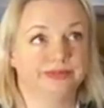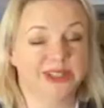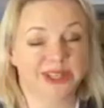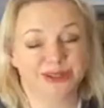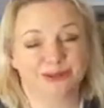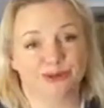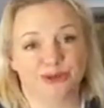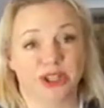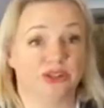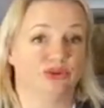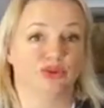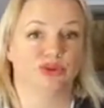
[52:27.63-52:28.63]
sets of
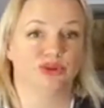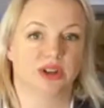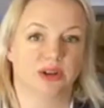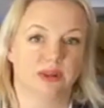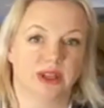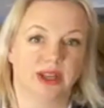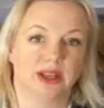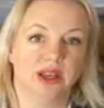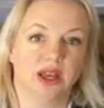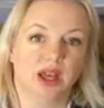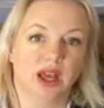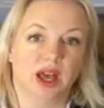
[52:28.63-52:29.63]
chest of drawers type thing,
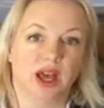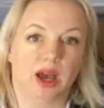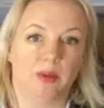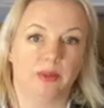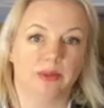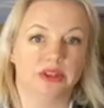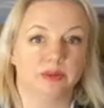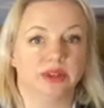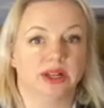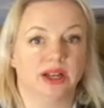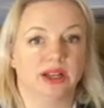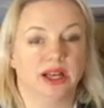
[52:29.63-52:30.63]

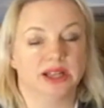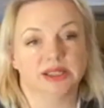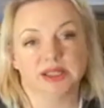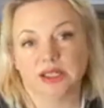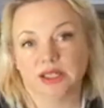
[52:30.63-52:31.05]
something like that.